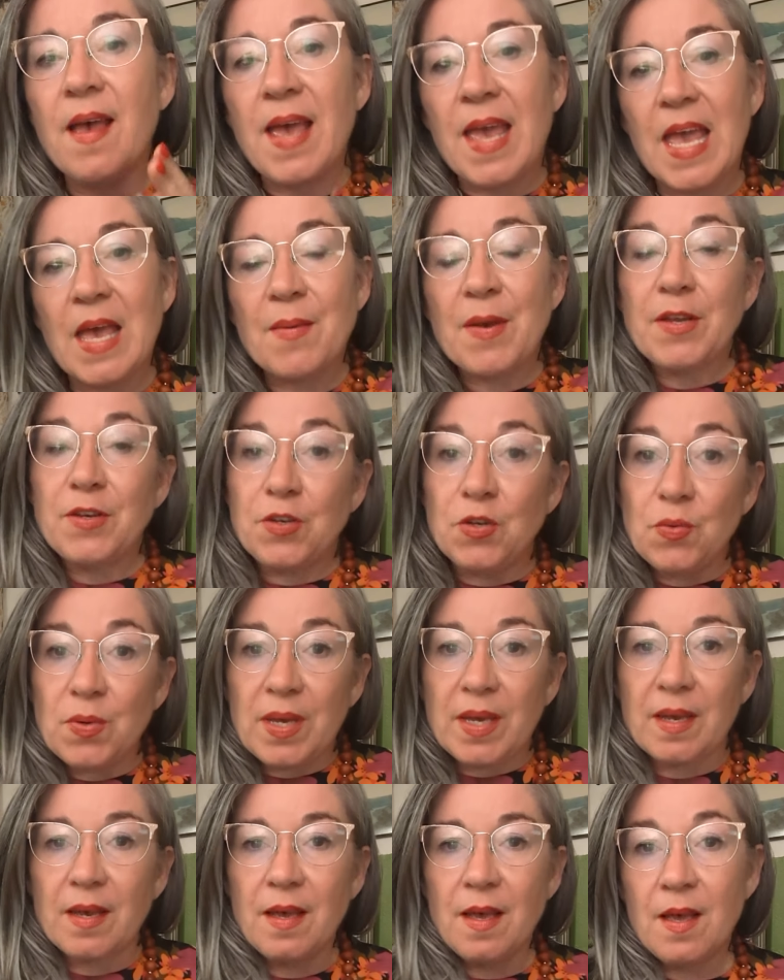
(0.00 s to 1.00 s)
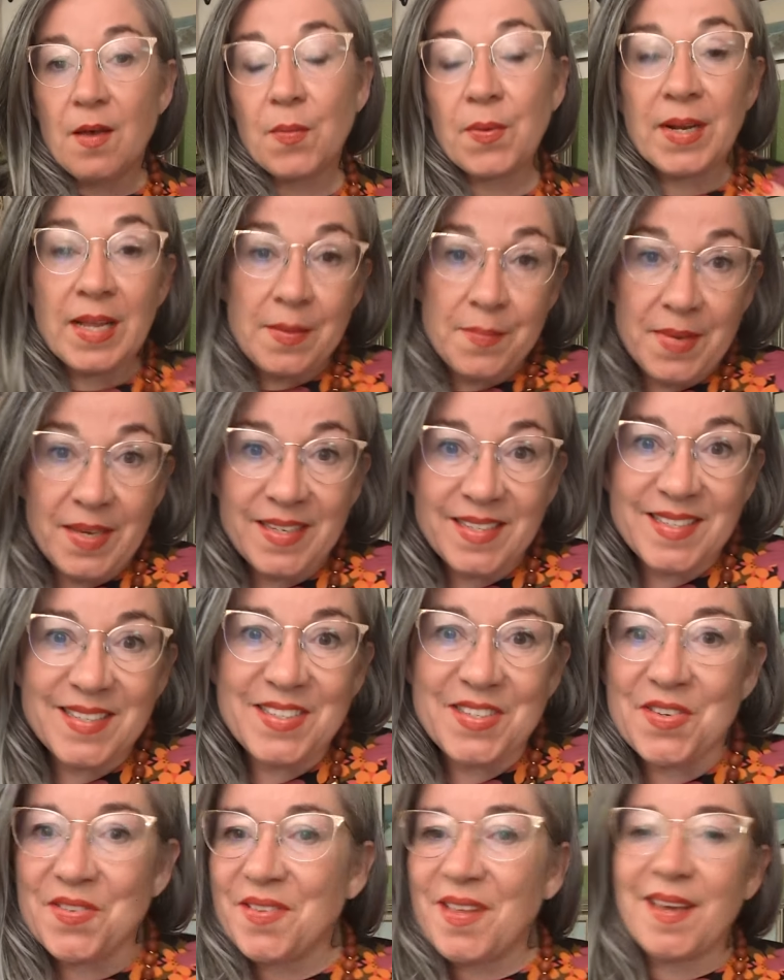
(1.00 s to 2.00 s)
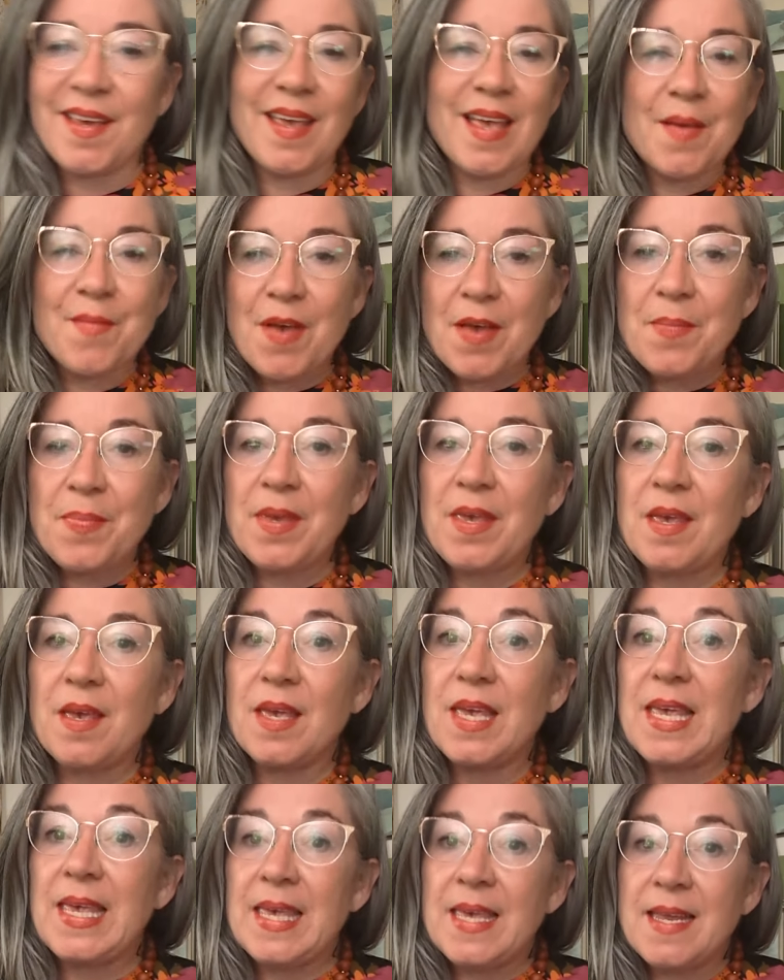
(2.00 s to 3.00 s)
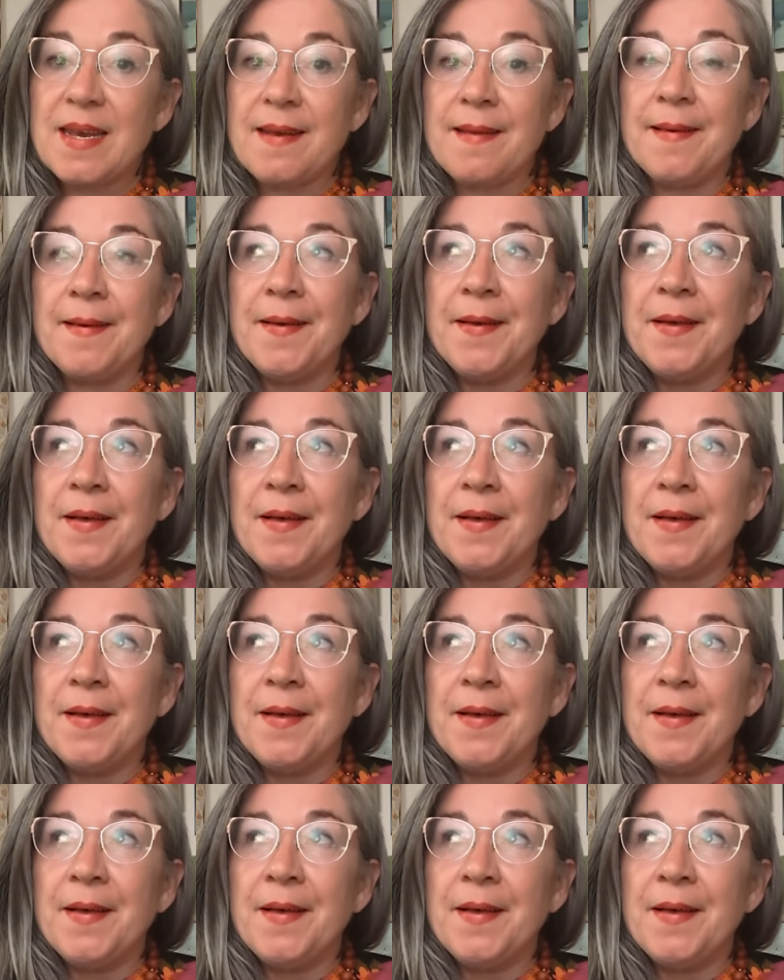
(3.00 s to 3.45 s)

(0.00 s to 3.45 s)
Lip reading: am I doing what I mean to do? Like, am I being in